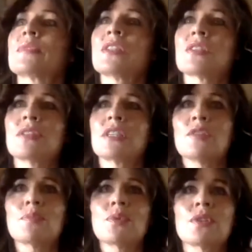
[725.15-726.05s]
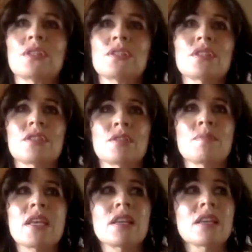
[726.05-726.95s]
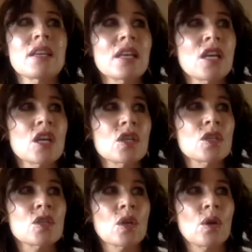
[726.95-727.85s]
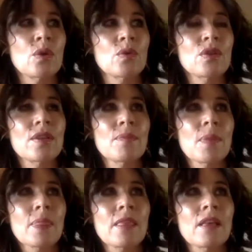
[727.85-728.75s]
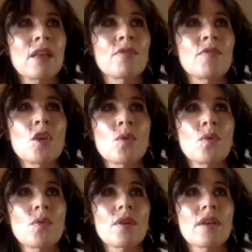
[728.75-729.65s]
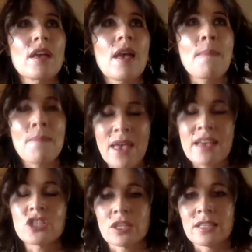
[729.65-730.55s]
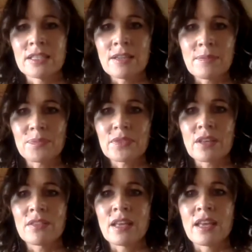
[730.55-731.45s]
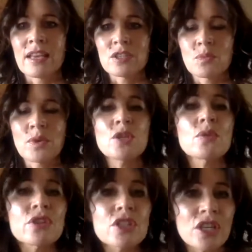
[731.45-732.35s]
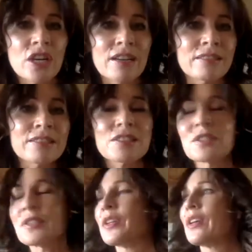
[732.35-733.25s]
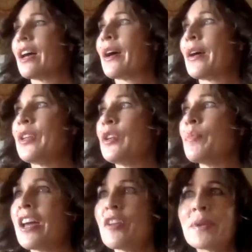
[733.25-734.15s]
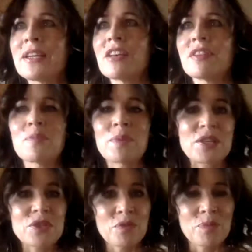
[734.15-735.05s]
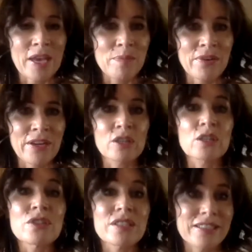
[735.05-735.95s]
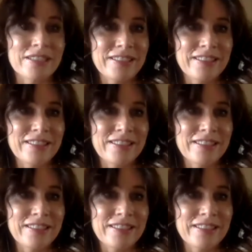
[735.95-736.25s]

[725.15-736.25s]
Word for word: It's really important to me. So if you imagine that when you were a child, uh, you might have been given a piece of paper and a glue stick.